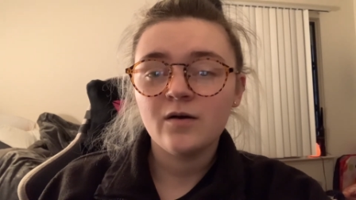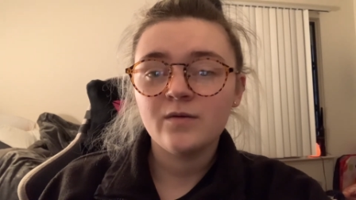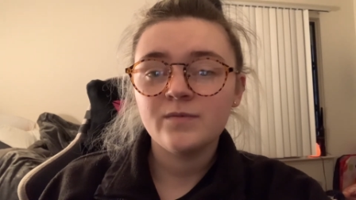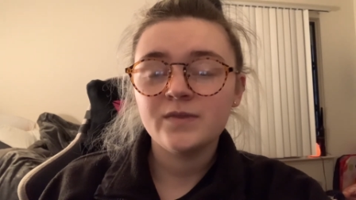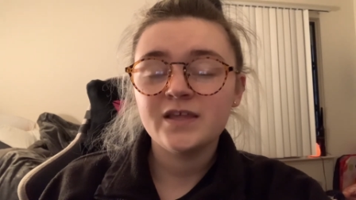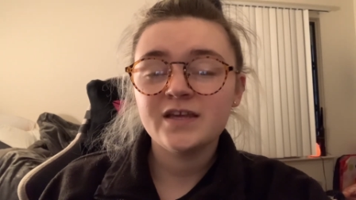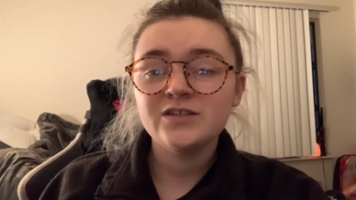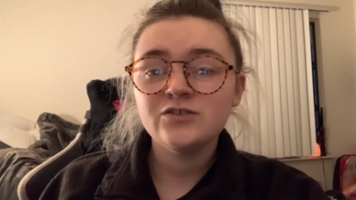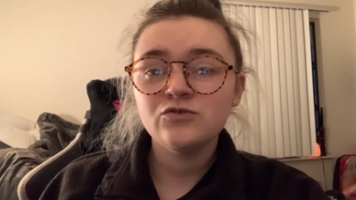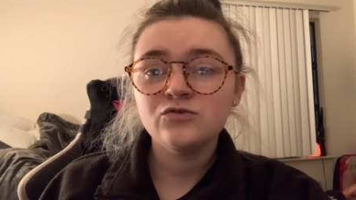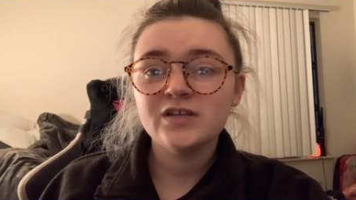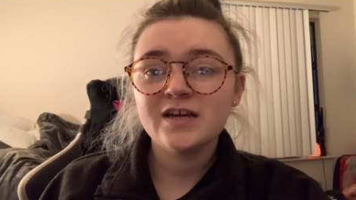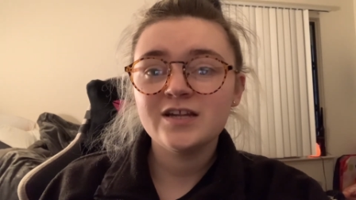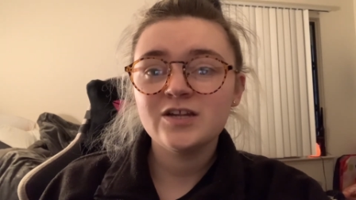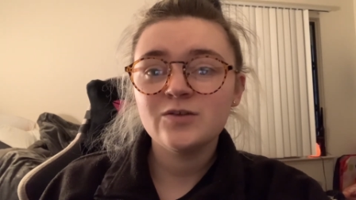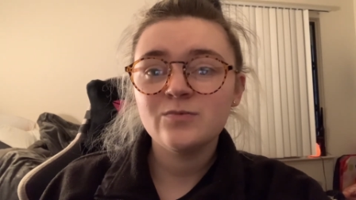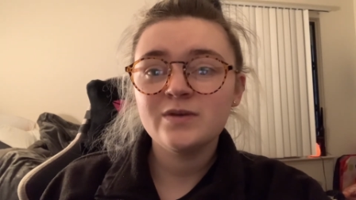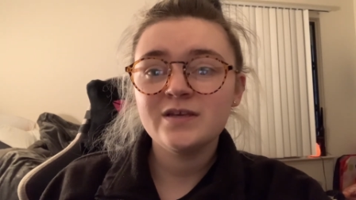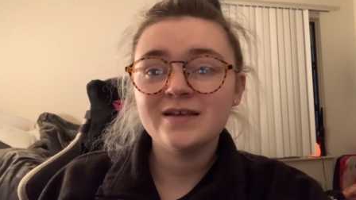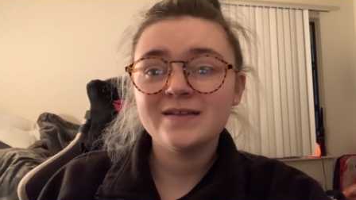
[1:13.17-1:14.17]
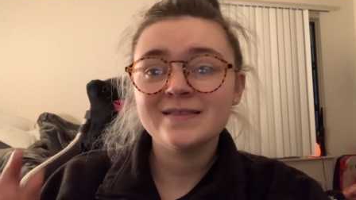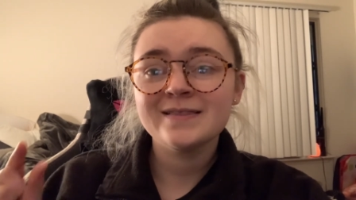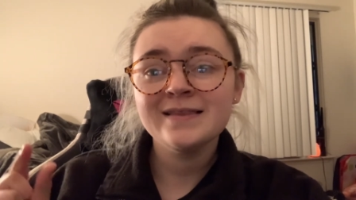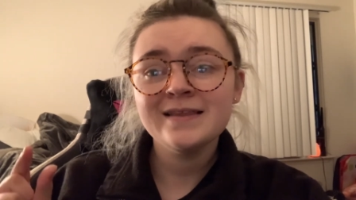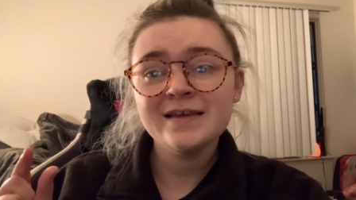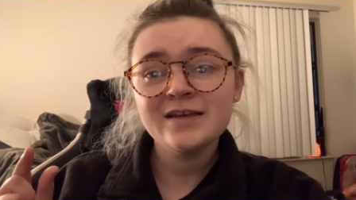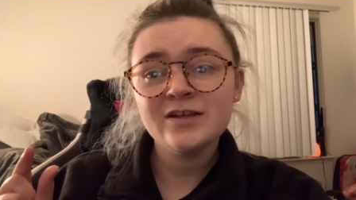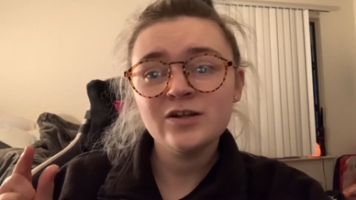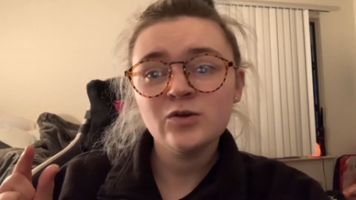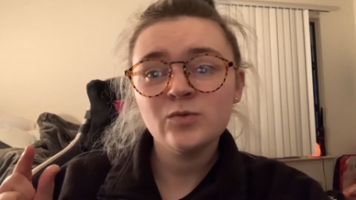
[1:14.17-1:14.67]
They do tend to be a
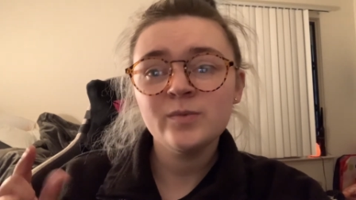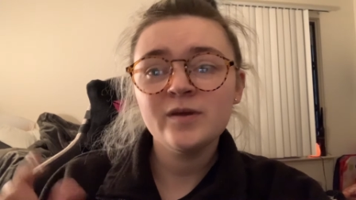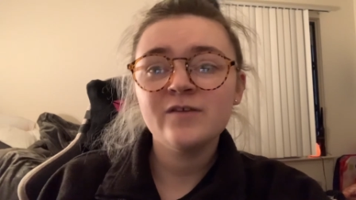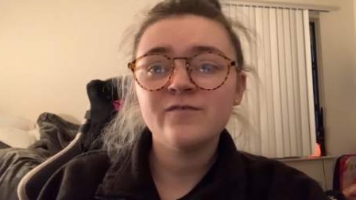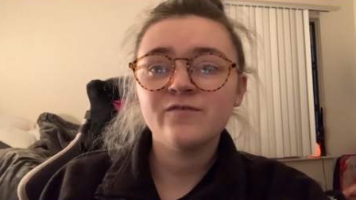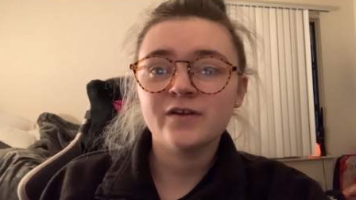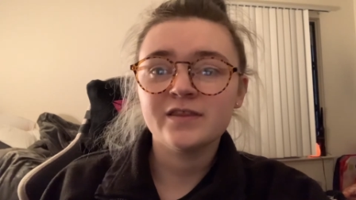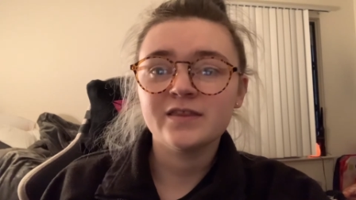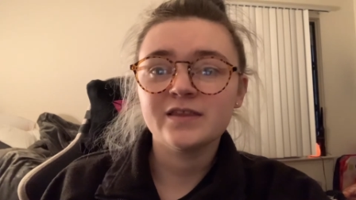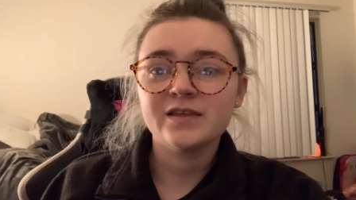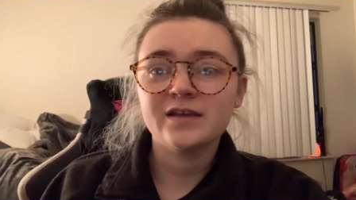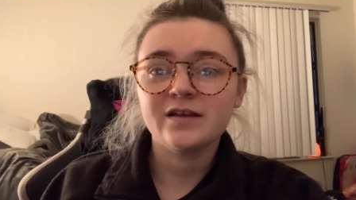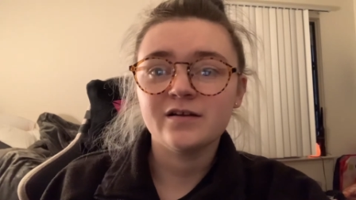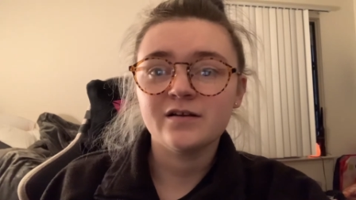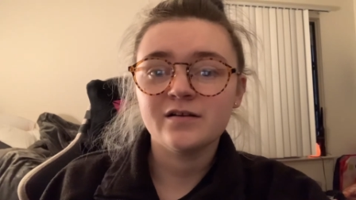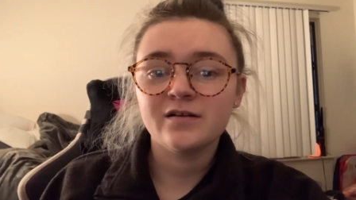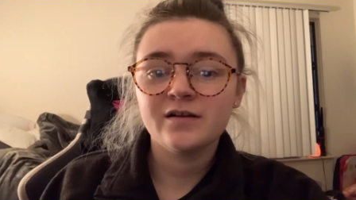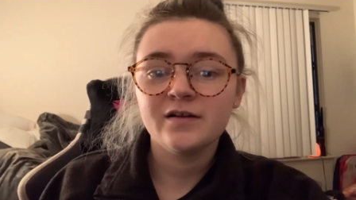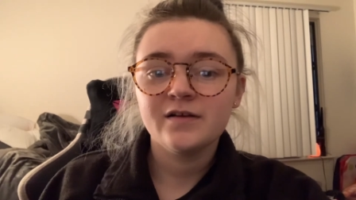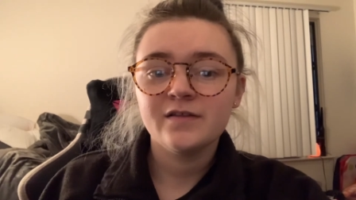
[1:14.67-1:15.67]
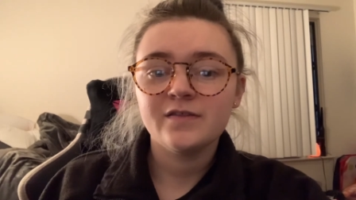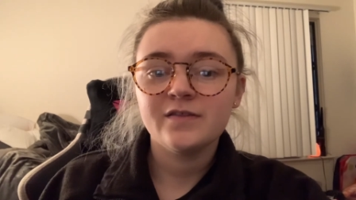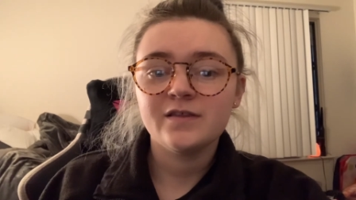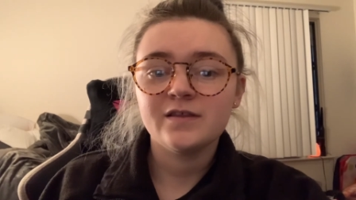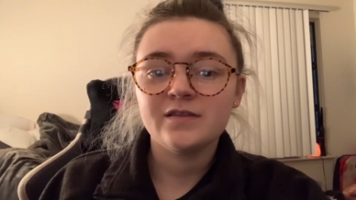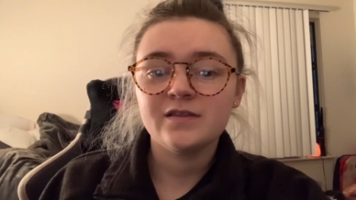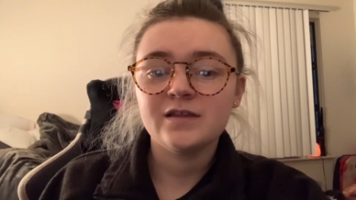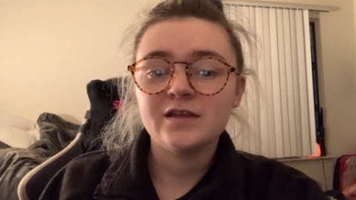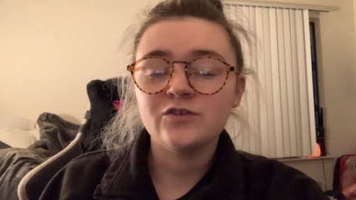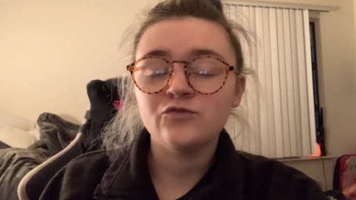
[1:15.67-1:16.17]
little bit friendlier
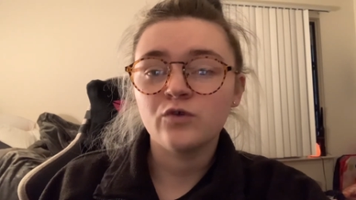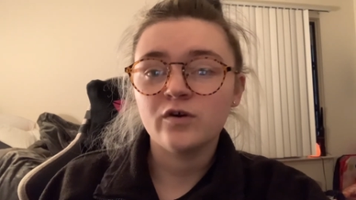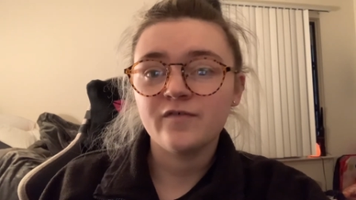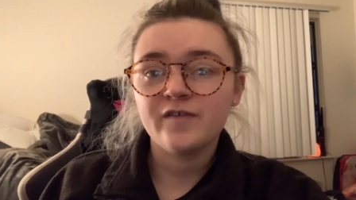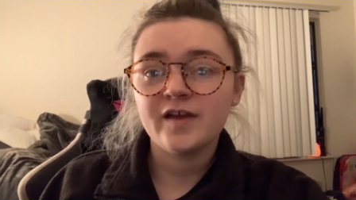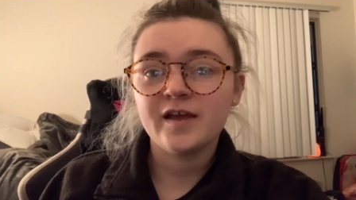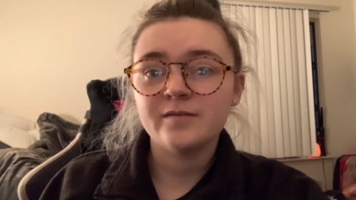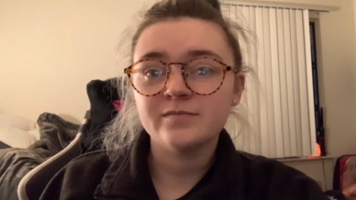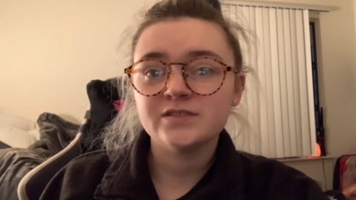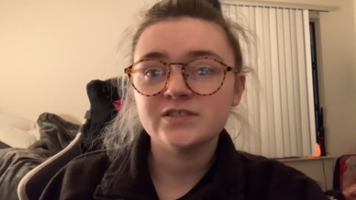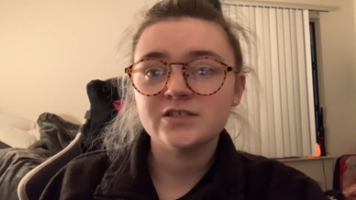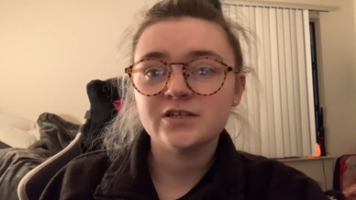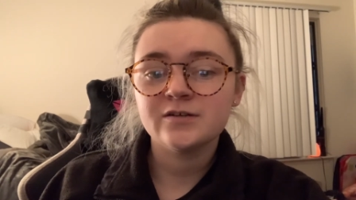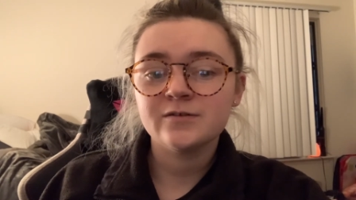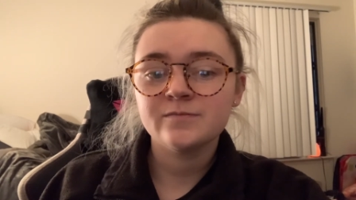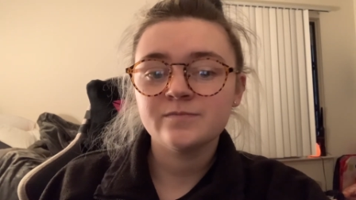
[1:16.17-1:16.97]
than the dwarf hamster.